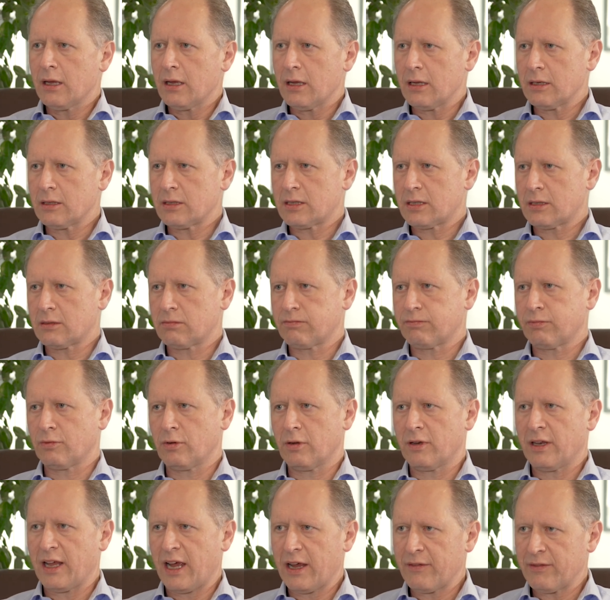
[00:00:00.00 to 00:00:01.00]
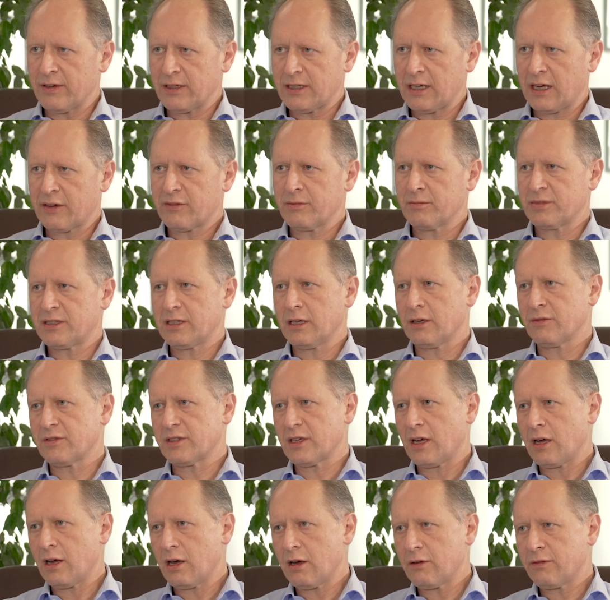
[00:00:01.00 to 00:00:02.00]
It's good they haven't dug themselves
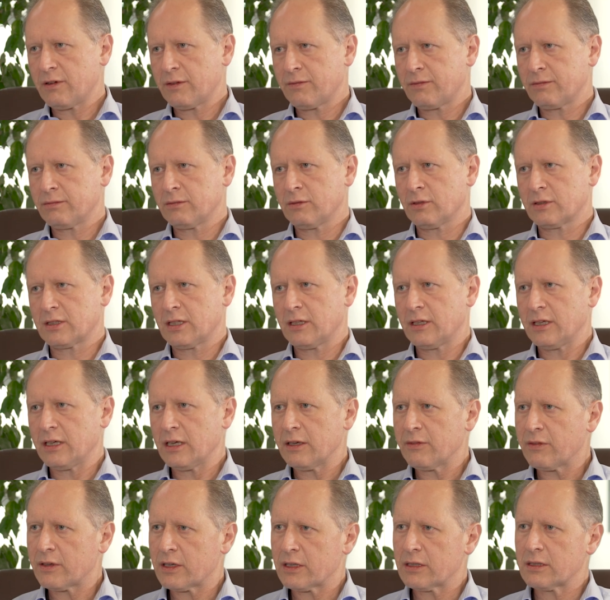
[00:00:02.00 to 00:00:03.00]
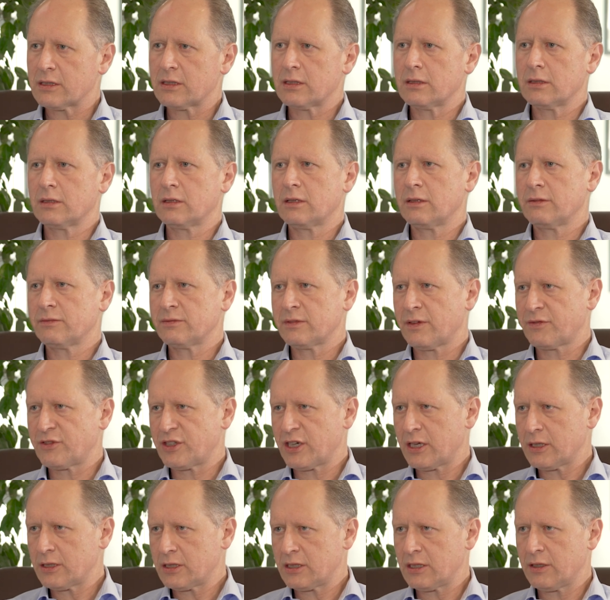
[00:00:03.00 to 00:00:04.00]
a hole. They've looked at the evidence and they've
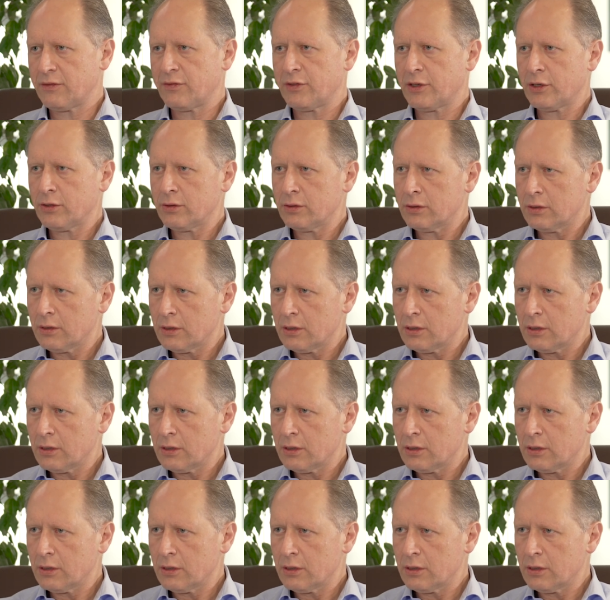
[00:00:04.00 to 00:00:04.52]
changed their view.